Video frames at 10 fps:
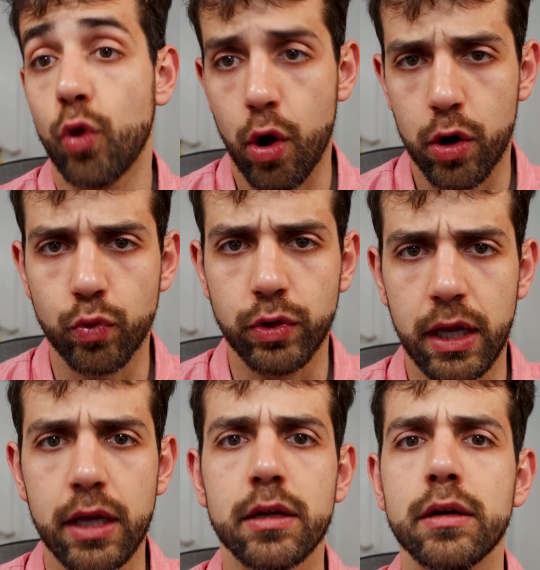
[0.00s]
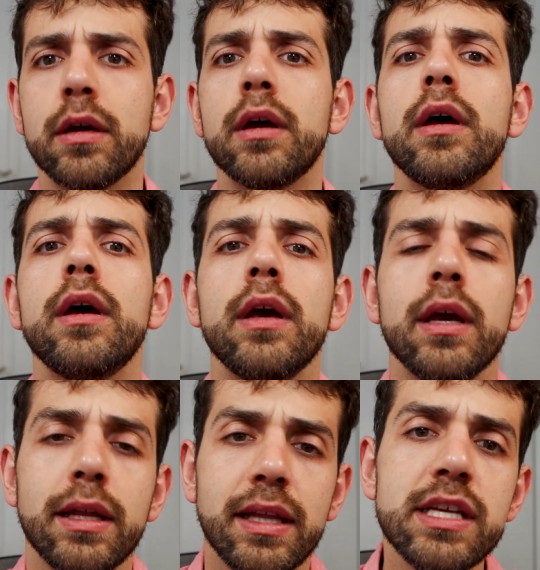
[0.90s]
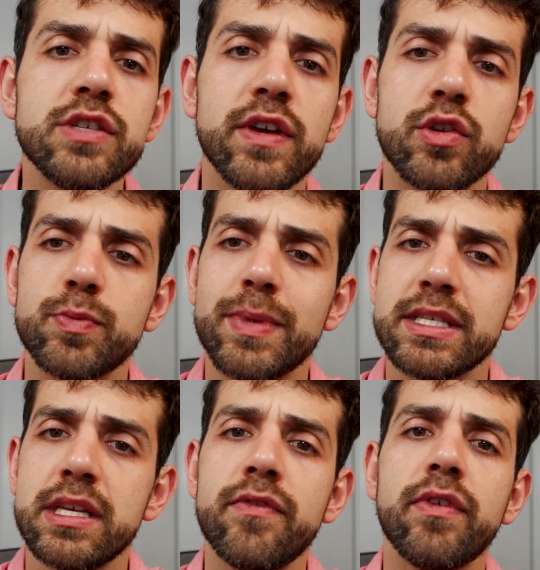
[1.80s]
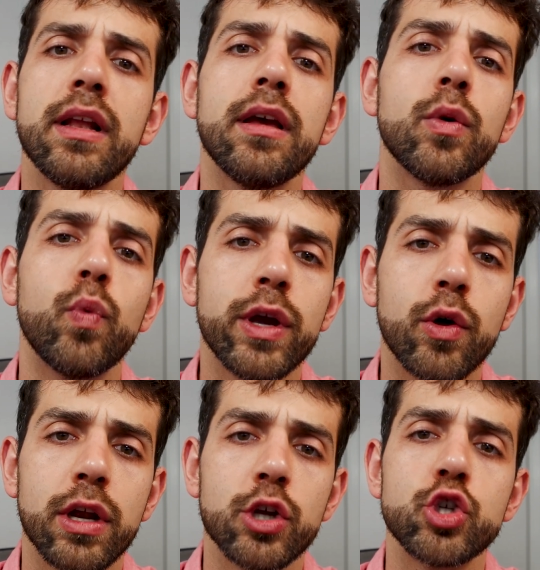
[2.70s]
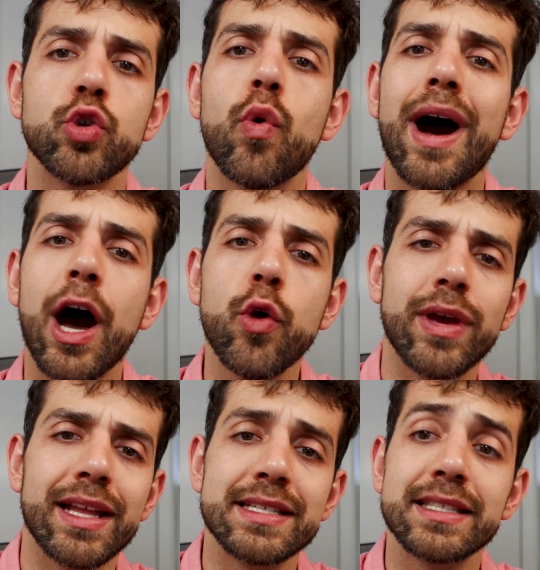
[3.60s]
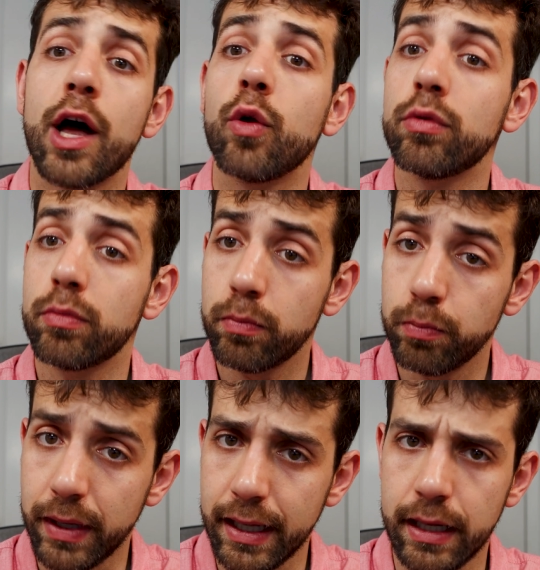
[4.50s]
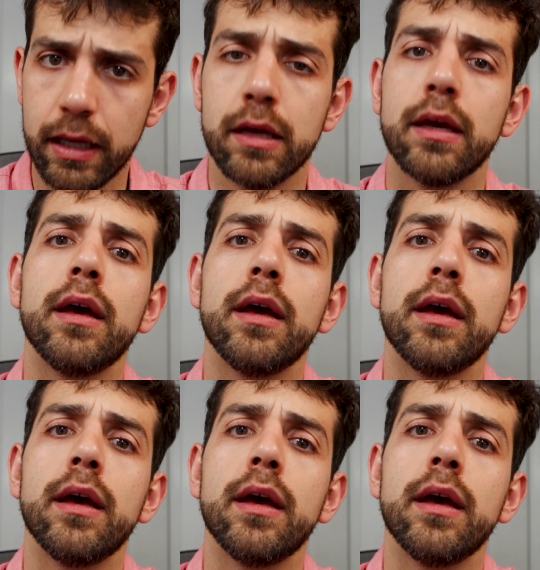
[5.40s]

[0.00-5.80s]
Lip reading: Docker container. In this video specifically, we're gonna show how you can install Mealie.